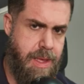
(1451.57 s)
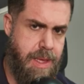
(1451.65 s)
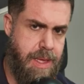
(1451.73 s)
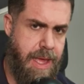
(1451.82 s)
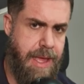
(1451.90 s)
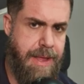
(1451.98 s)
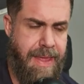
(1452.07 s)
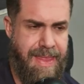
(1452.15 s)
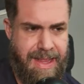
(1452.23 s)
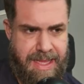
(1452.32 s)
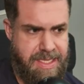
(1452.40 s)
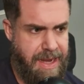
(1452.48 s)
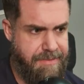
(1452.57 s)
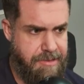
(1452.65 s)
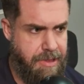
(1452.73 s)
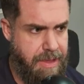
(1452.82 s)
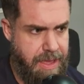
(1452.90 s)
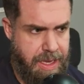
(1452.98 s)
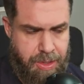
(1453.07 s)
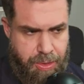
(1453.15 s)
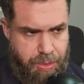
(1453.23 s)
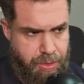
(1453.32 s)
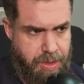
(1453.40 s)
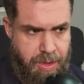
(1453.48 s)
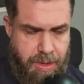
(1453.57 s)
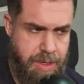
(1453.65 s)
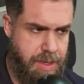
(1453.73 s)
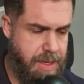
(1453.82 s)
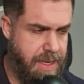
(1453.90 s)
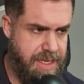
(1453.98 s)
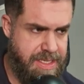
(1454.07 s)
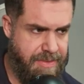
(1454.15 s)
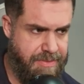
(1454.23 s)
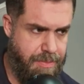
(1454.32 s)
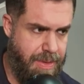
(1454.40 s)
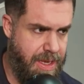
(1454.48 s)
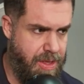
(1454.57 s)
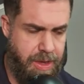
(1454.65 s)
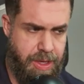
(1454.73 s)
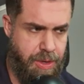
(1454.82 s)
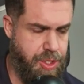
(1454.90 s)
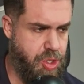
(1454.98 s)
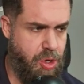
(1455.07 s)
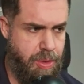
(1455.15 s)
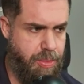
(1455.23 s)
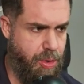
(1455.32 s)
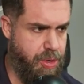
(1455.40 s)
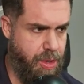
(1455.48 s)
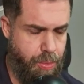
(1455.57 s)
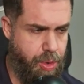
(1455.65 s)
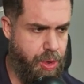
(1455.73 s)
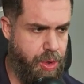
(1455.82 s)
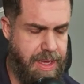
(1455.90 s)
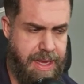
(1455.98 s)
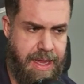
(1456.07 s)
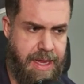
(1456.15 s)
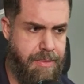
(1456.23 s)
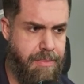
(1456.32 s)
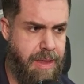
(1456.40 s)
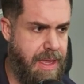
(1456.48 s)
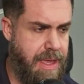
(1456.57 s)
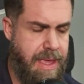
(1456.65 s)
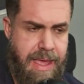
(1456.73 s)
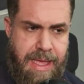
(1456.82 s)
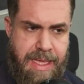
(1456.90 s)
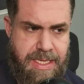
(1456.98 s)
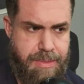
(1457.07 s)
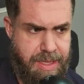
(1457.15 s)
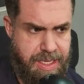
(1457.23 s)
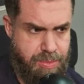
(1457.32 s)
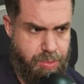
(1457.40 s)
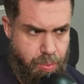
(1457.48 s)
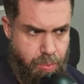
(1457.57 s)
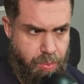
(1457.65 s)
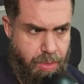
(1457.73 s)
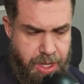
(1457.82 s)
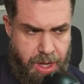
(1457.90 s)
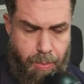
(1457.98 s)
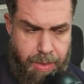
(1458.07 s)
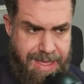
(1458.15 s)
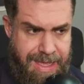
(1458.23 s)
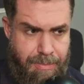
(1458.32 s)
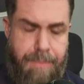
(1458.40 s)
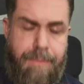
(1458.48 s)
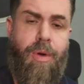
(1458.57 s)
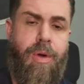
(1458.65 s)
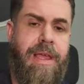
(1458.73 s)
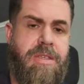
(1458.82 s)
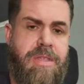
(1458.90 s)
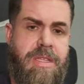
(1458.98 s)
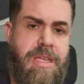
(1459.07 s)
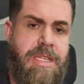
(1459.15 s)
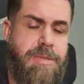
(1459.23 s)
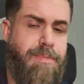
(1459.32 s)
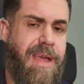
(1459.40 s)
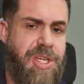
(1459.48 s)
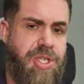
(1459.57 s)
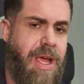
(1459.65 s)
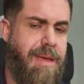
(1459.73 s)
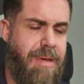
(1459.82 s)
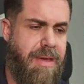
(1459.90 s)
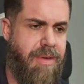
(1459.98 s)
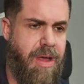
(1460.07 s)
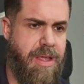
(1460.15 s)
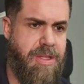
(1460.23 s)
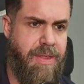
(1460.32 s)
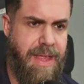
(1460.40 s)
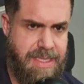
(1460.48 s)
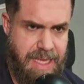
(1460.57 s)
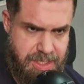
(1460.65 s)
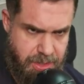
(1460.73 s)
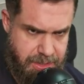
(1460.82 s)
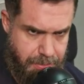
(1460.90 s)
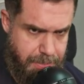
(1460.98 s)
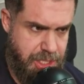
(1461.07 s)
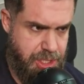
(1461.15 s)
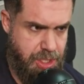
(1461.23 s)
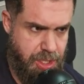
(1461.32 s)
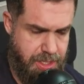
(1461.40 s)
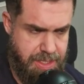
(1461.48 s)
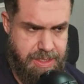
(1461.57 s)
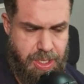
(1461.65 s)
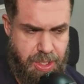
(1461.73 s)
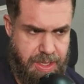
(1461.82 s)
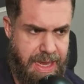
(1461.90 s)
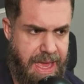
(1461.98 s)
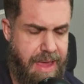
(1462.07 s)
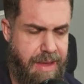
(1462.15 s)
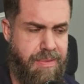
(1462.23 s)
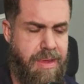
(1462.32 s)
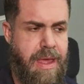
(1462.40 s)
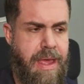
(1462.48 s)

Okay, and that doesn't have to be like your job or your work. It can be simple as, I want to get my body into its best shape ever. So that's like a mission you can have.